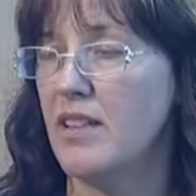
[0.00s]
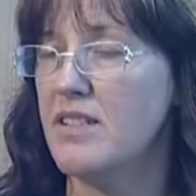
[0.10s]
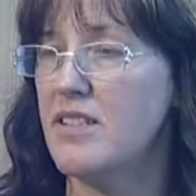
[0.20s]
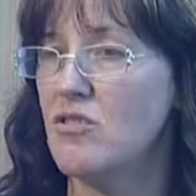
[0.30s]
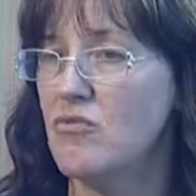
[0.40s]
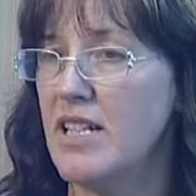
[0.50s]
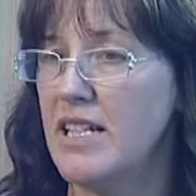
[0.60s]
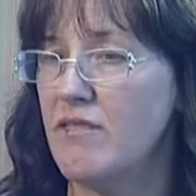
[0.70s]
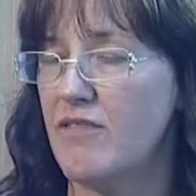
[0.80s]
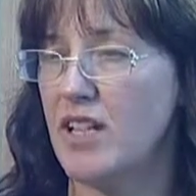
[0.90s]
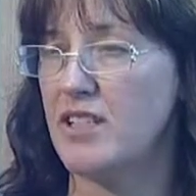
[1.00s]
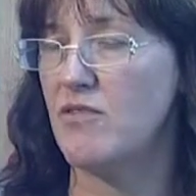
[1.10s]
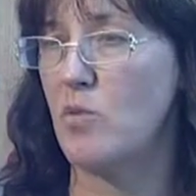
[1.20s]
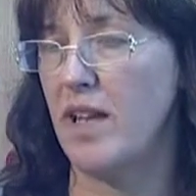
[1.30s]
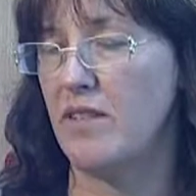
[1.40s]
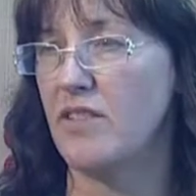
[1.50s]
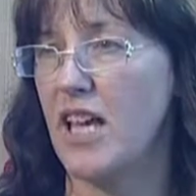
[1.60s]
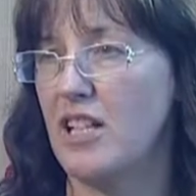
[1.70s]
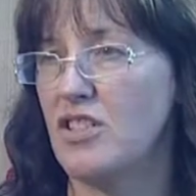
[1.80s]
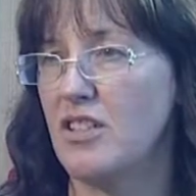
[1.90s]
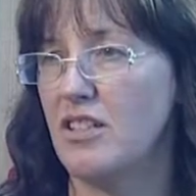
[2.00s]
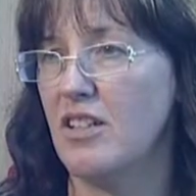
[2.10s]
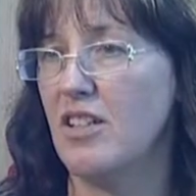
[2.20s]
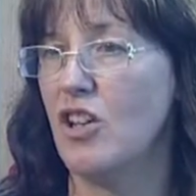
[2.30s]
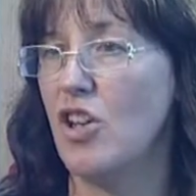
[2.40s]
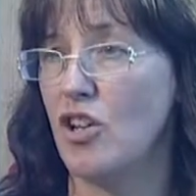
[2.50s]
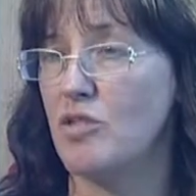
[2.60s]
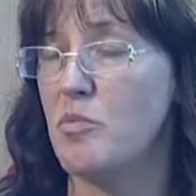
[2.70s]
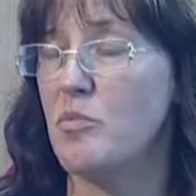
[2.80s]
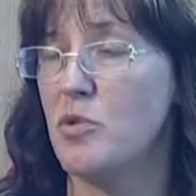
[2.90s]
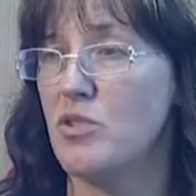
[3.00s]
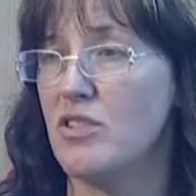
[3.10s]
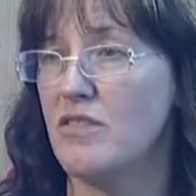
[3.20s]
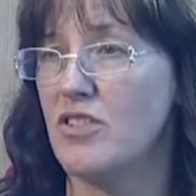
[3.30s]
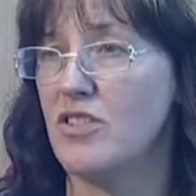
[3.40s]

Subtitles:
This is a really effective way of catching a large proportion